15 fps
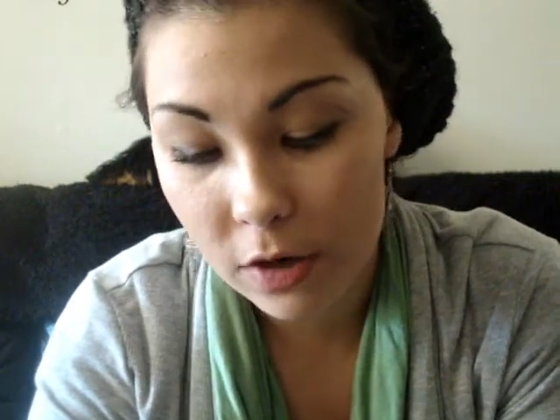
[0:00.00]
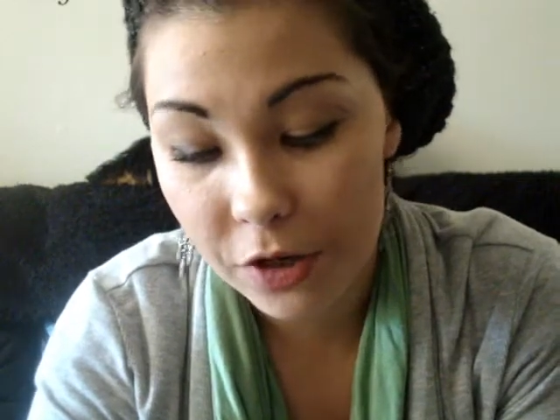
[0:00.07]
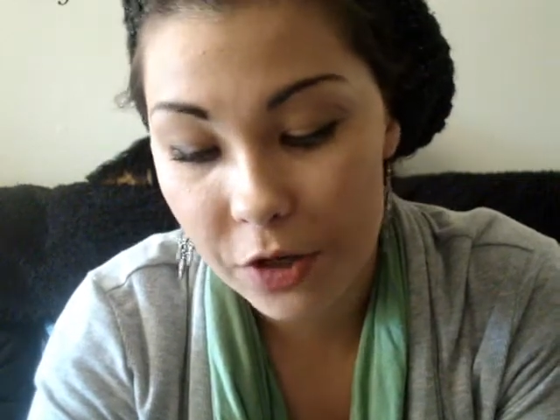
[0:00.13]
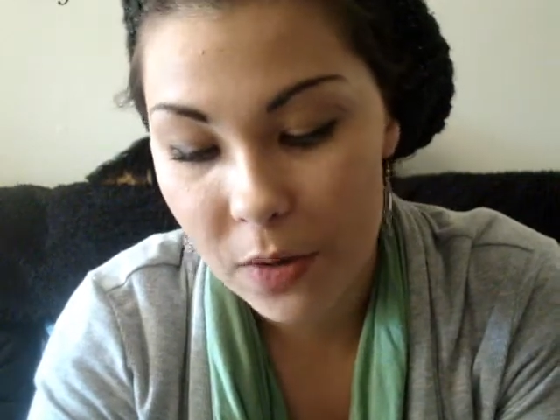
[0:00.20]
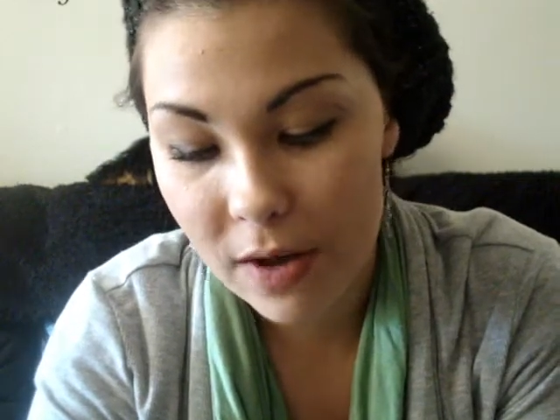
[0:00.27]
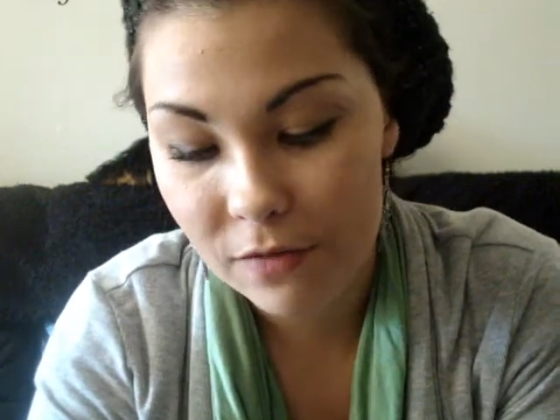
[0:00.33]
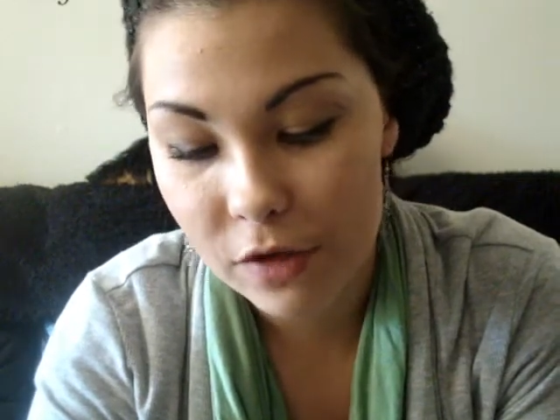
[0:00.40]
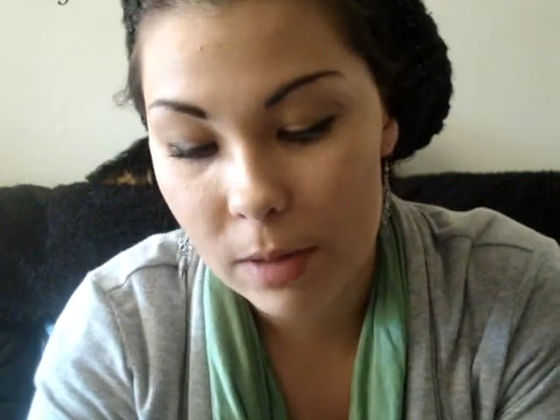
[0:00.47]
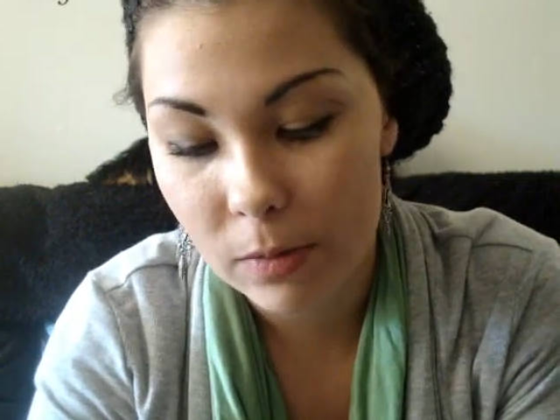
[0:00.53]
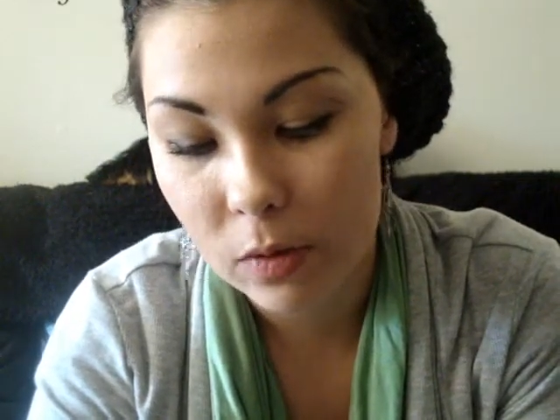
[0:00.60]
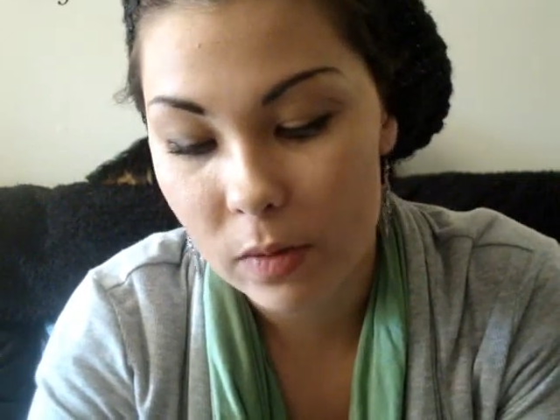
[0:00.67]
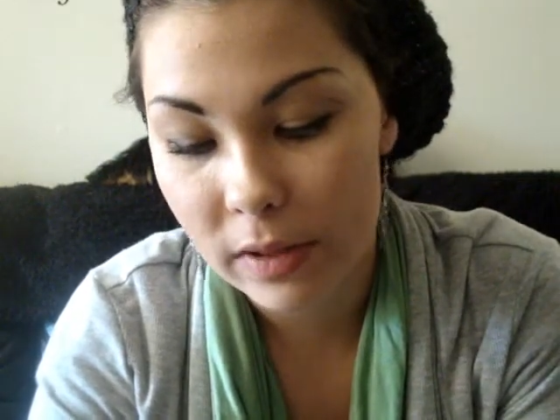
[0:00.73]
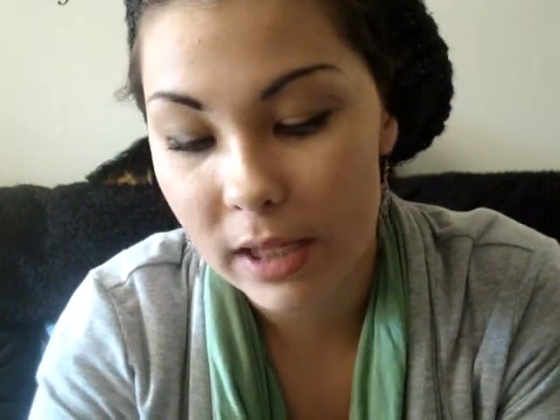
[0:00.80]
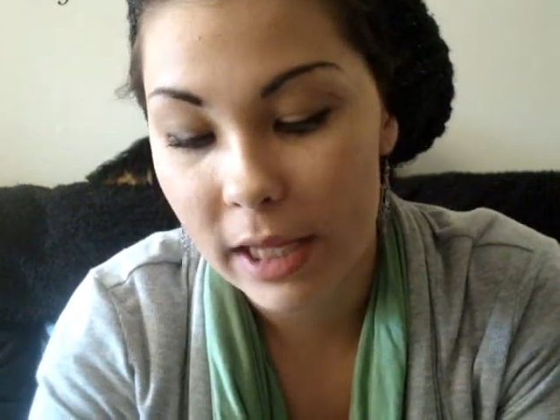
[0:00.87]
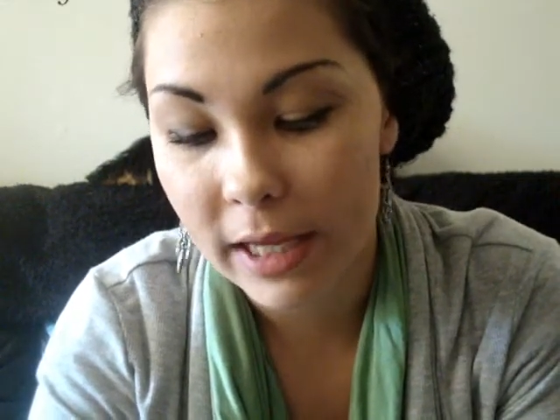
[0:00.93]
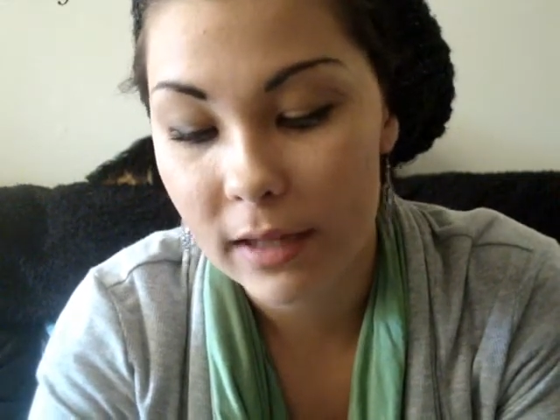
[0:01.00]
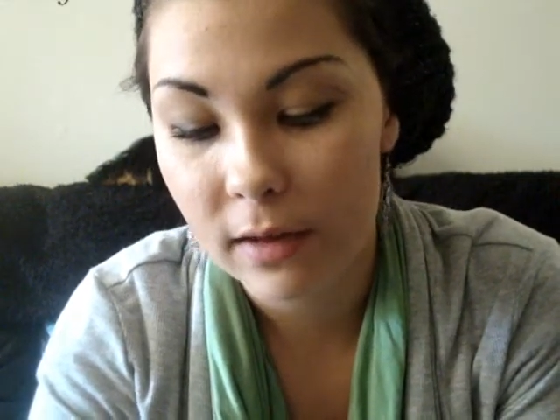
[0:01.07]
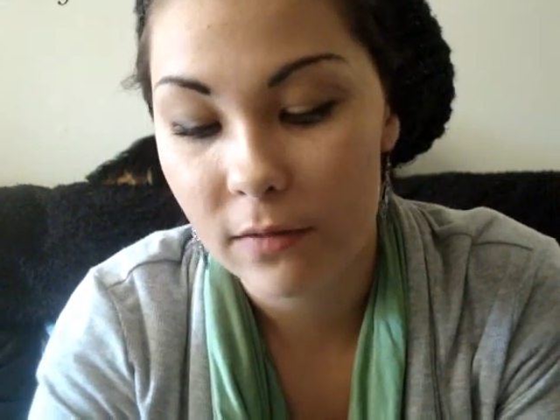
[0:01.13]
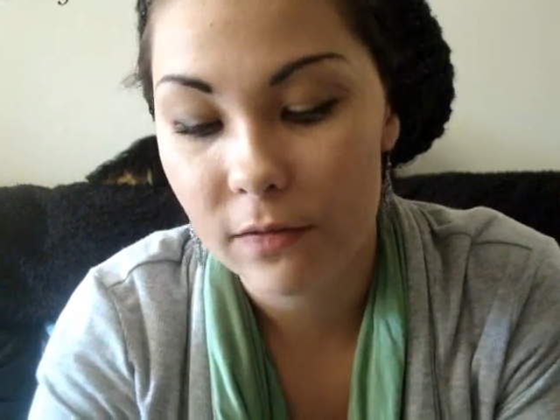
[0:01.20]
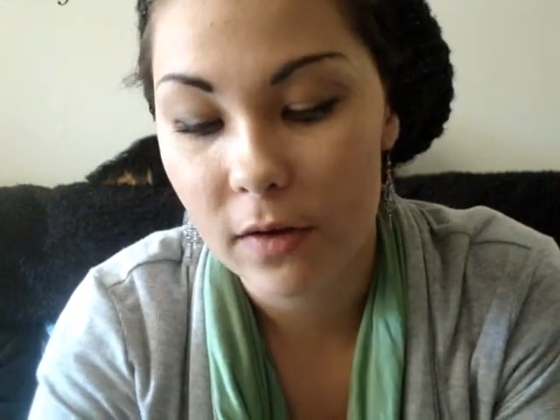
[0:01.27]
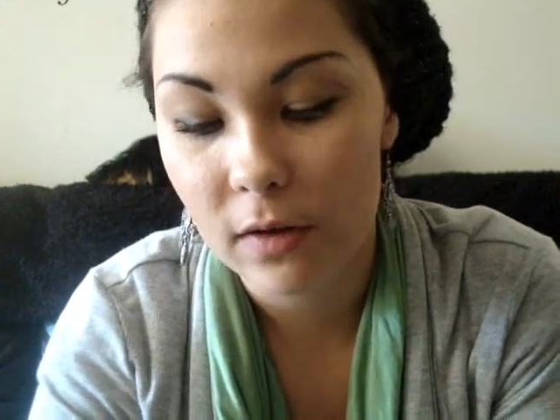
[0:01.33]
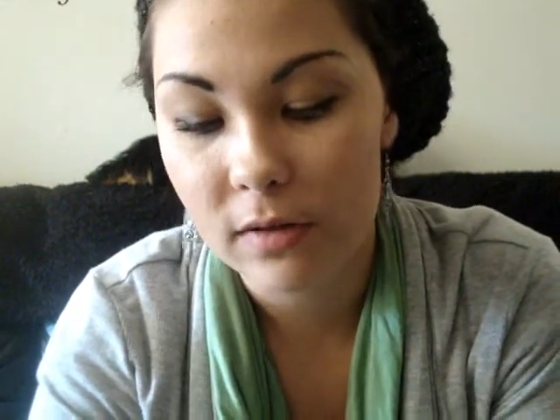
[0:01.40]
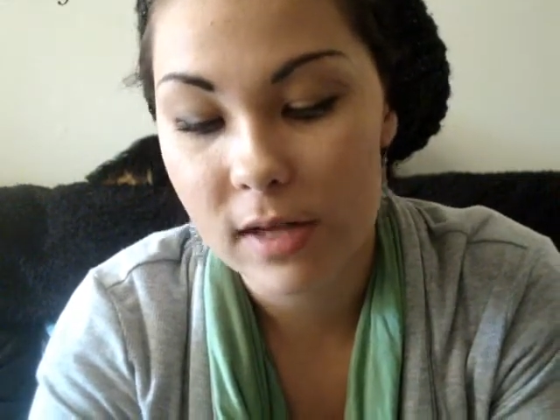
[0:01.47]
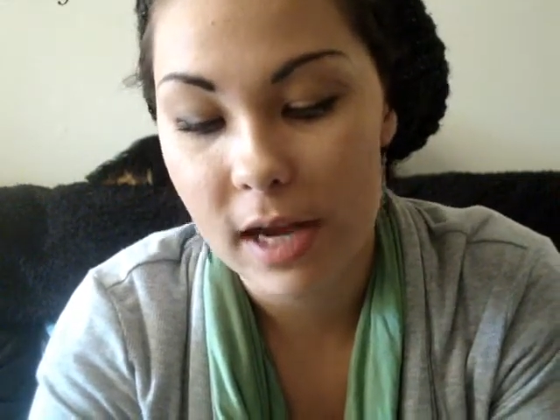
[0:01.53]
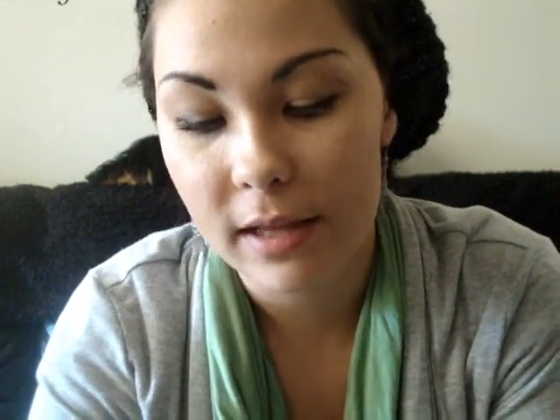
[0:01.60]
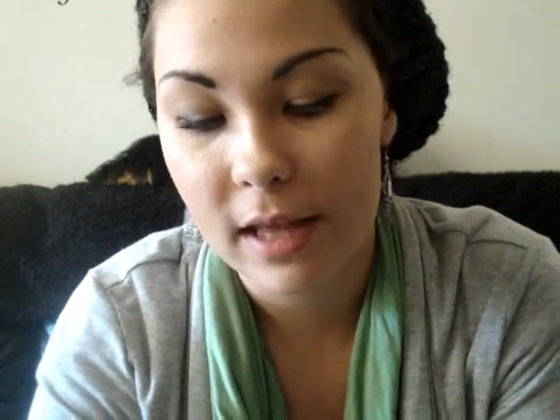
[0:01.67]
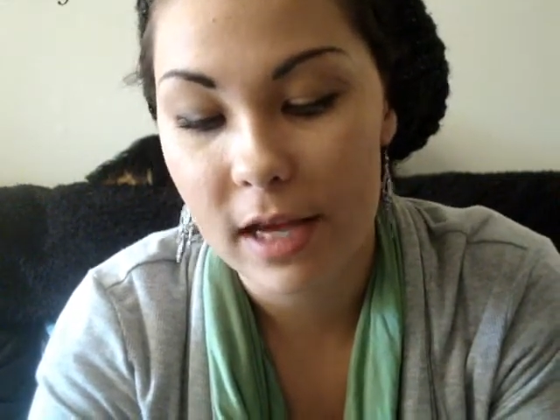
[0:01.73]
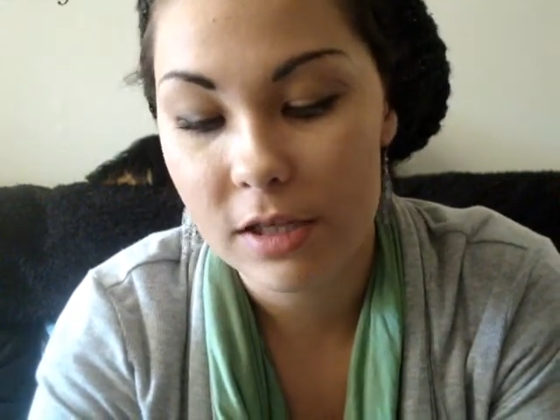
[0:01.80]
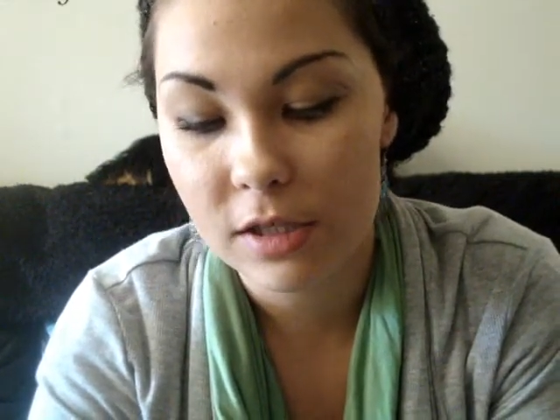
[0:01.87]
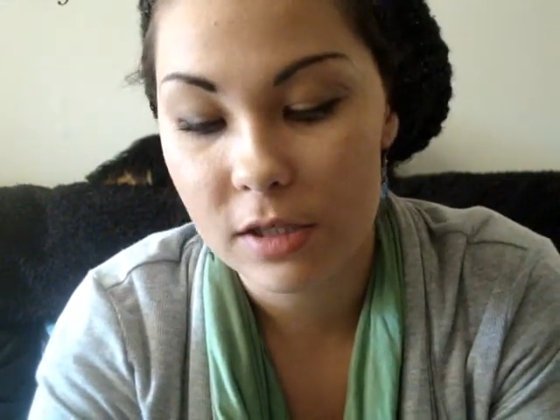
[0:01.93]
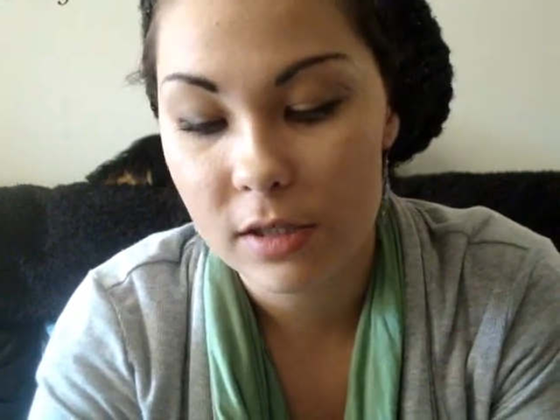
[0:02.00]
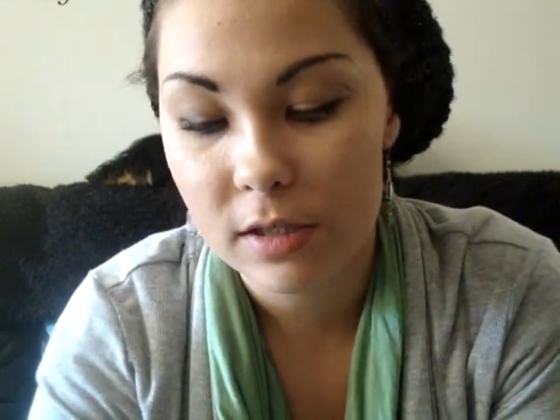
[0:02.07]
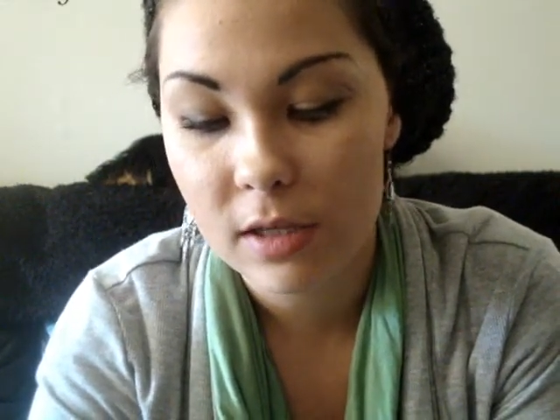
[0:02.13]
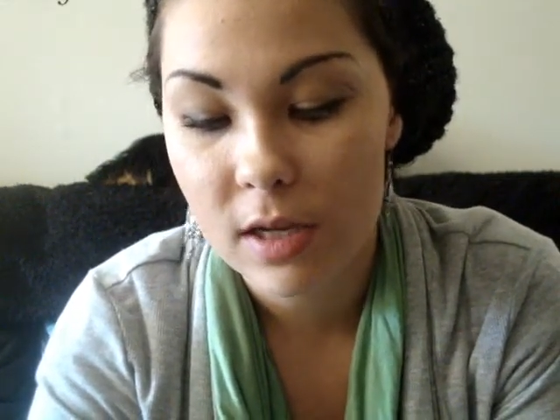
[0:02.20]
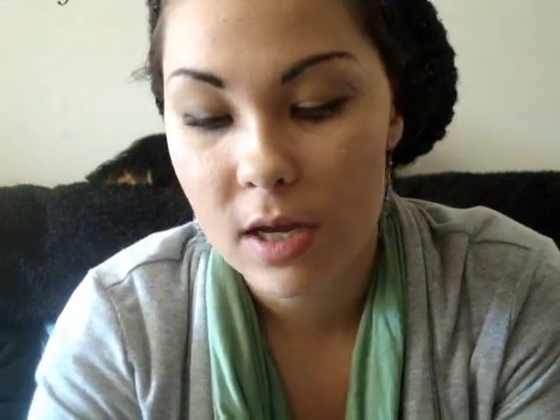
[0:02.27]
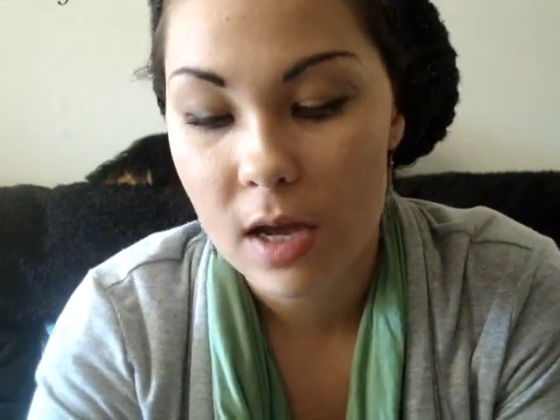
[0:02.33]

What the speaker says: or you have trouble with like the false eyelashes.